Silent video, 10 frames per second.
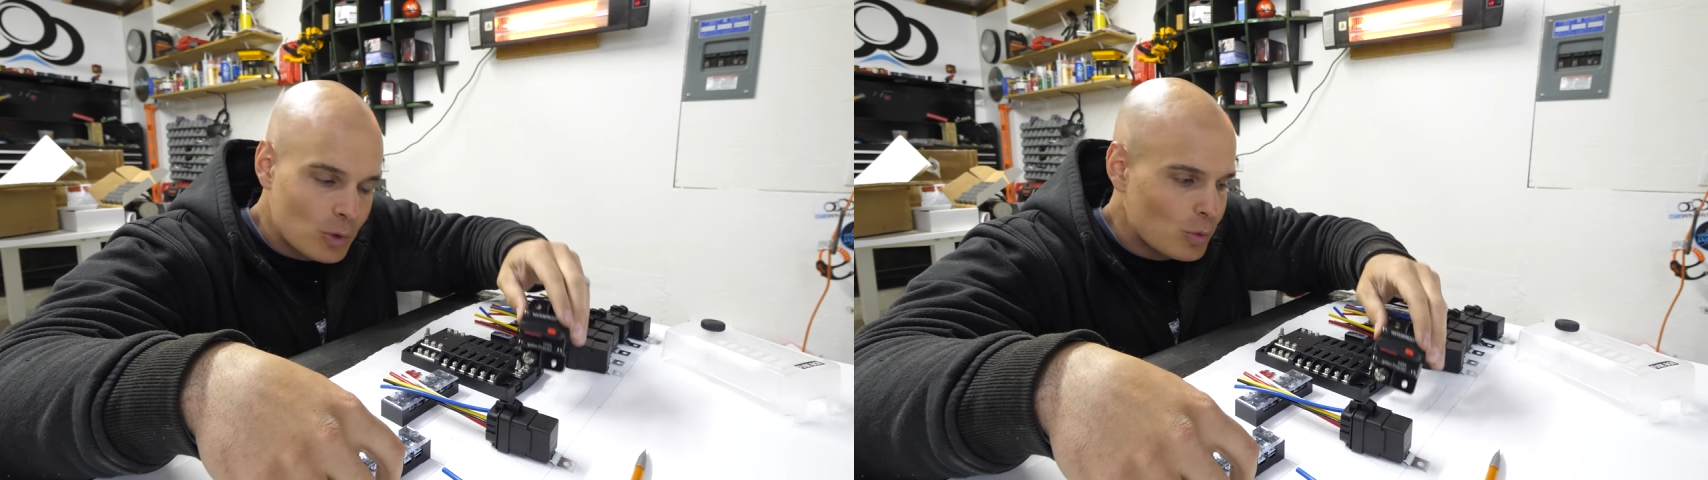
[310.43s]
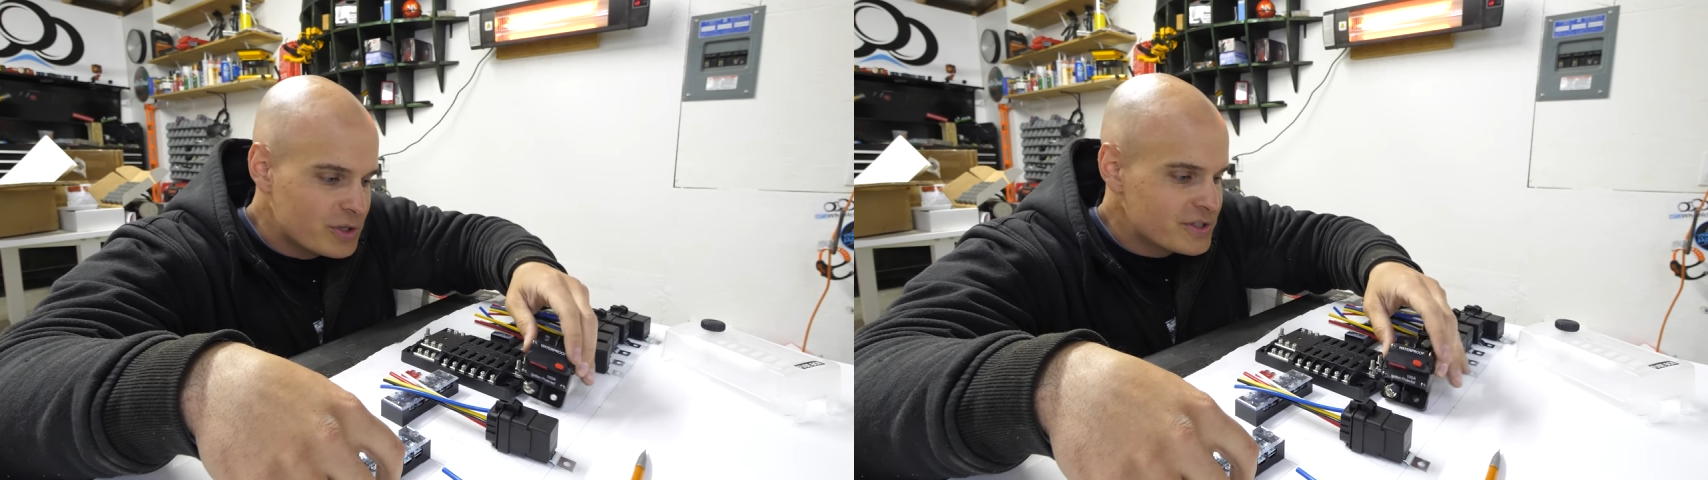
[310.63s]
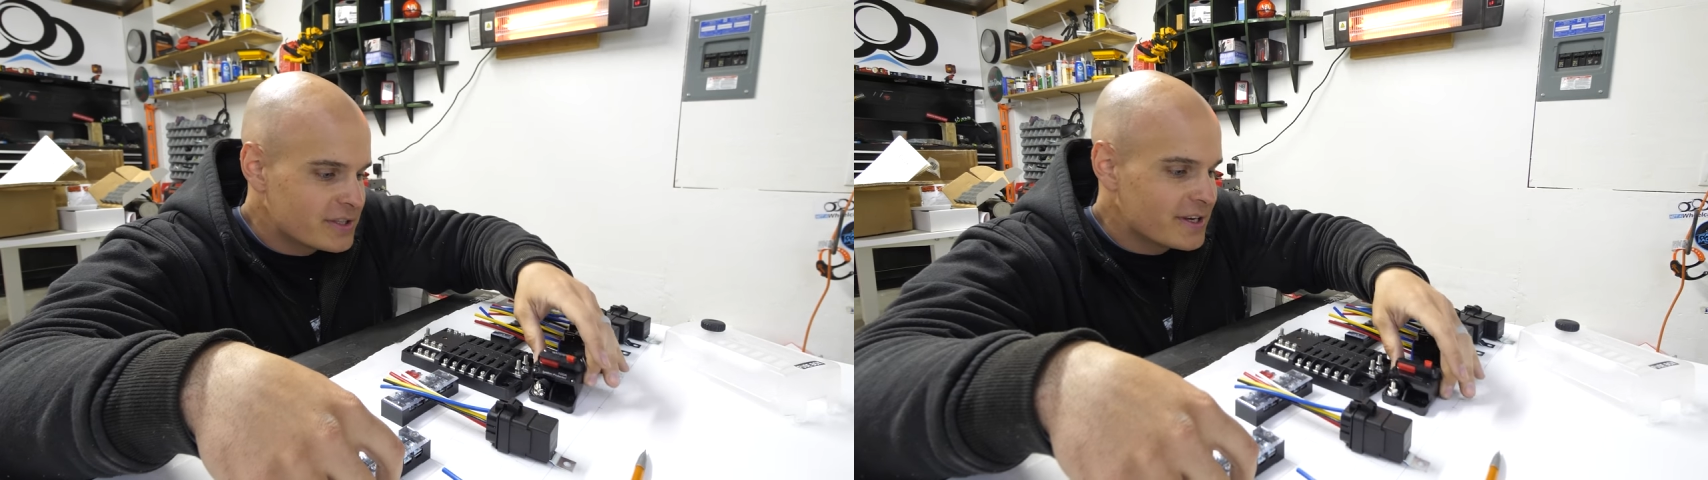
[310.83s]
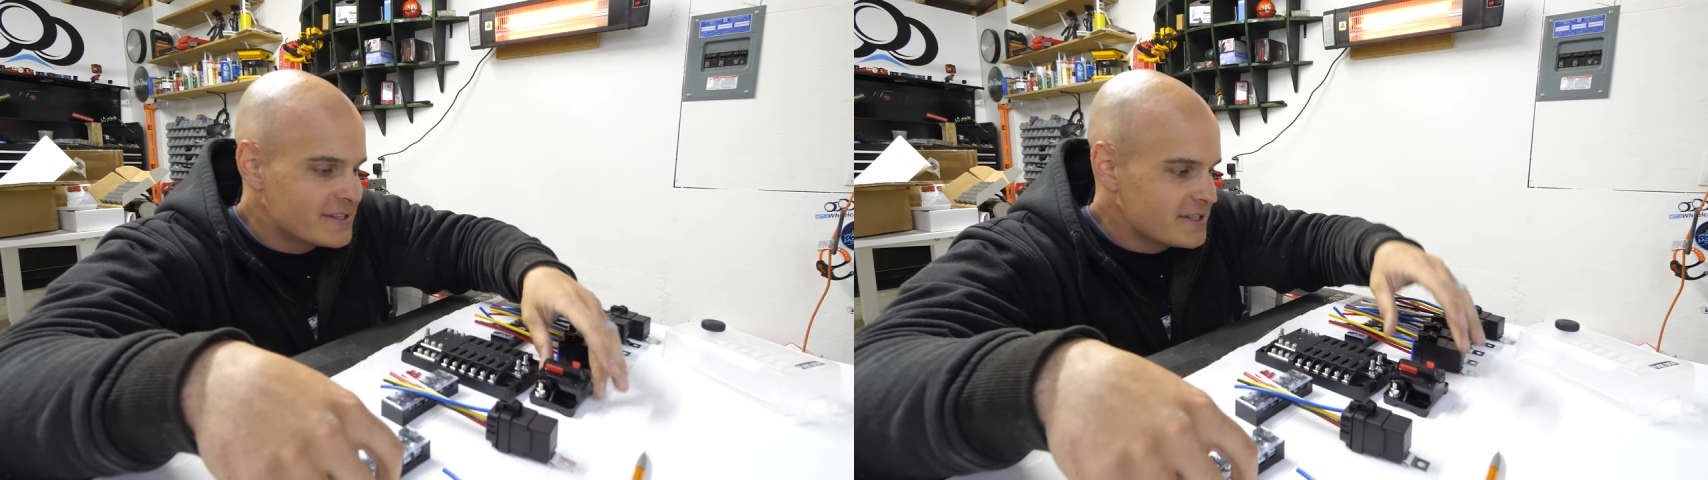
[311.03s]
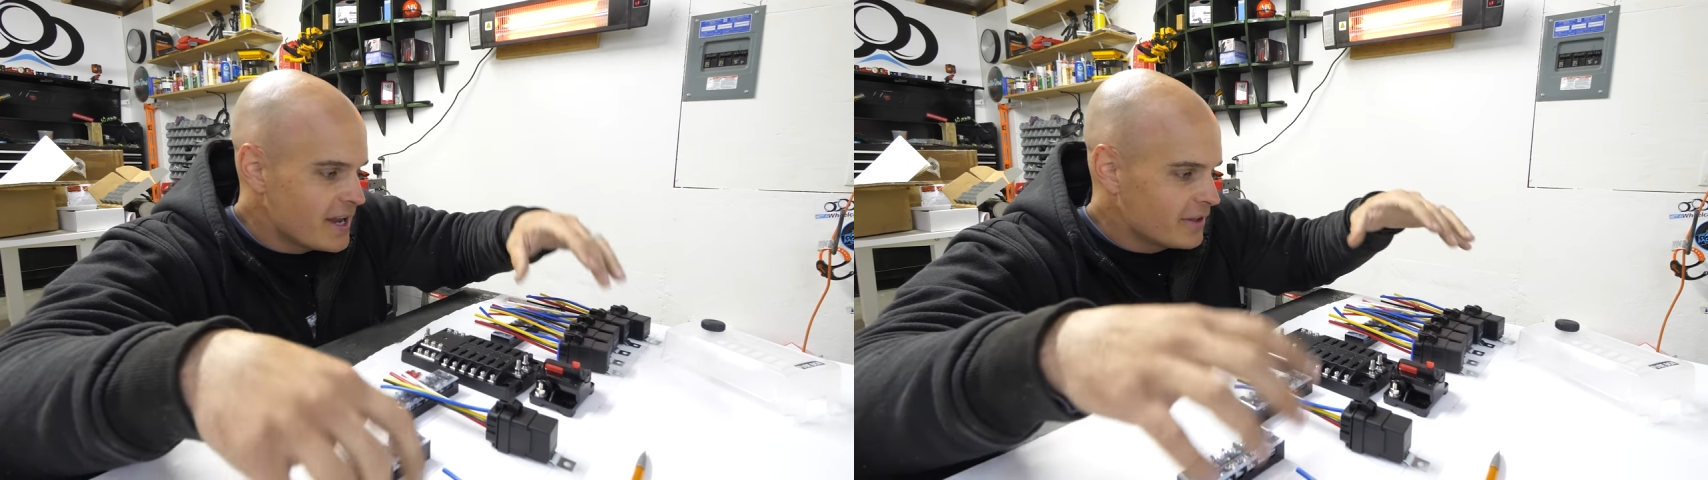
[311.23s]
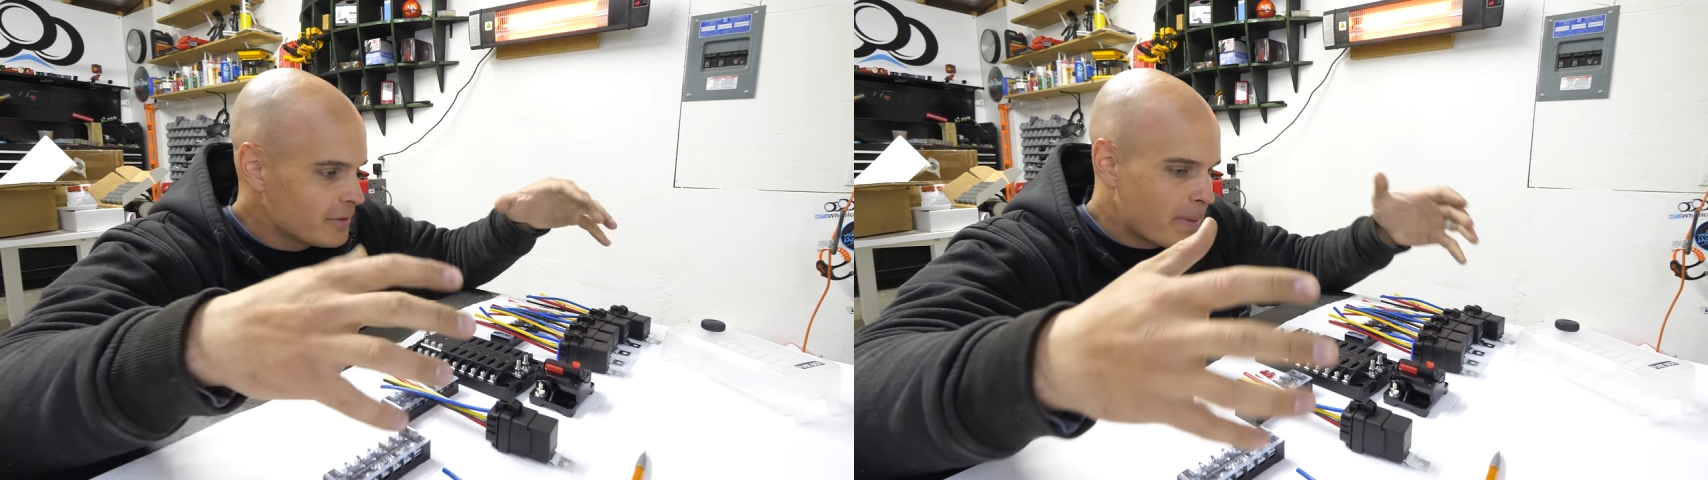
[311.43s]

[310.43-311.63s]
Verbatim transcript: which is going to take the